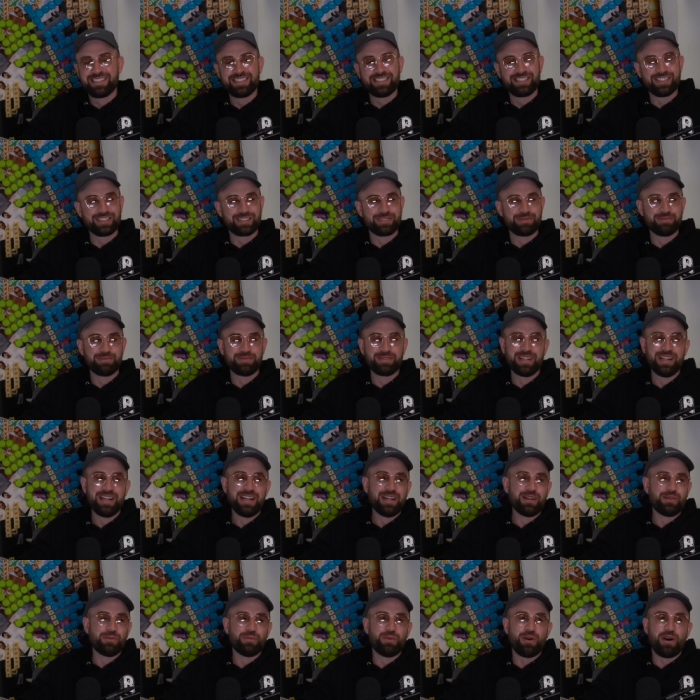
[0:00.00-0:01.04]
just
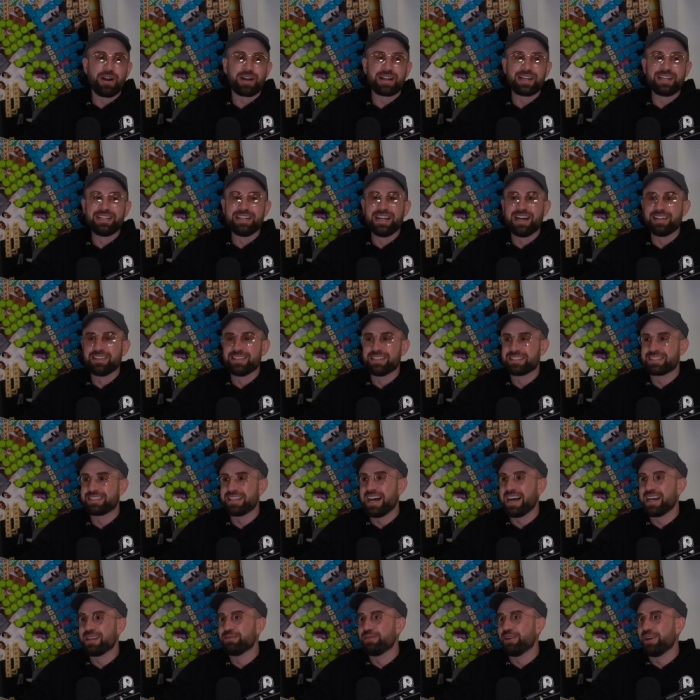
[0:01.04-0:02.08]
walking down the
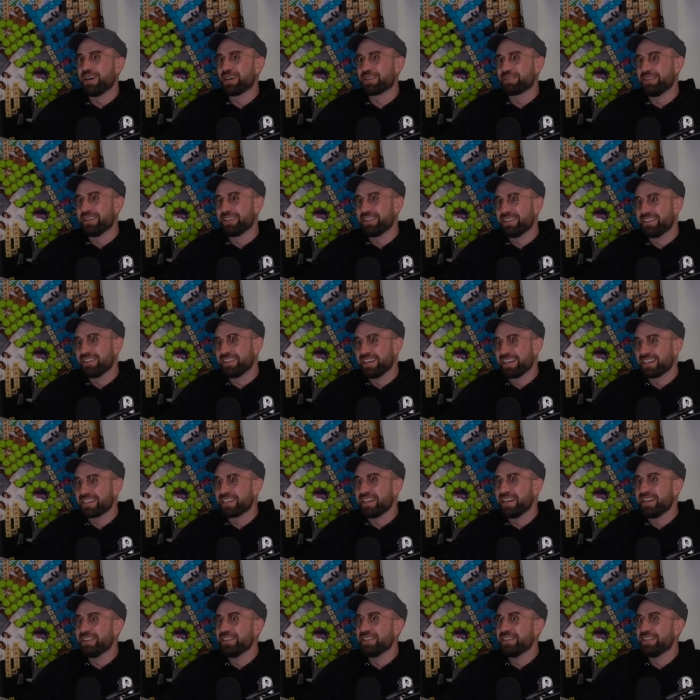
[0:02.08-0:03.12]
sidewalk while they're
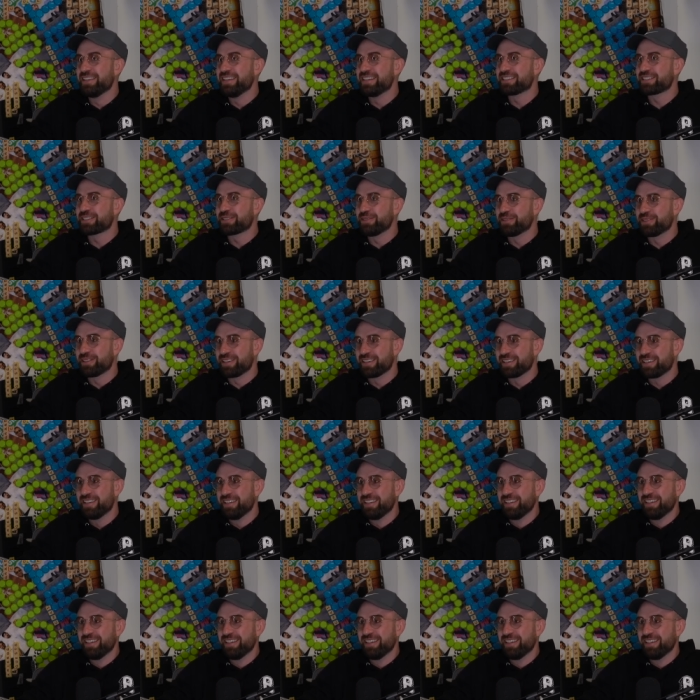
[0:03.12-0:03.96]
like in the Discord.